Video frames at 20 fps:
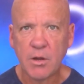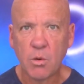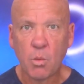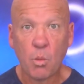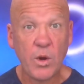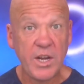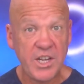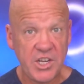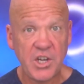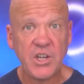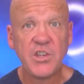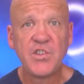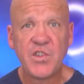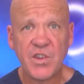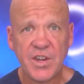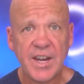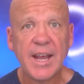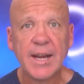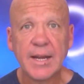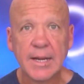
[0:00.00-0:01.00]
which
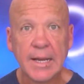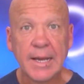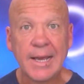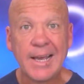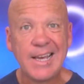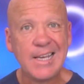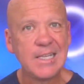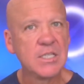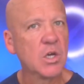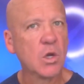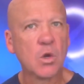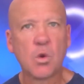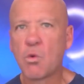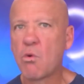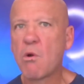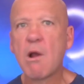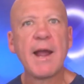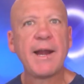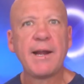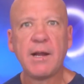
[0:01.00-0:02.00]
incidentally is a
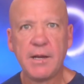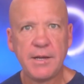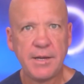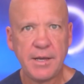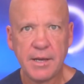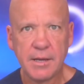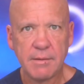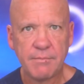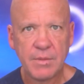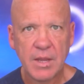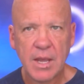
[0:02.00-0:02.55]
great idea.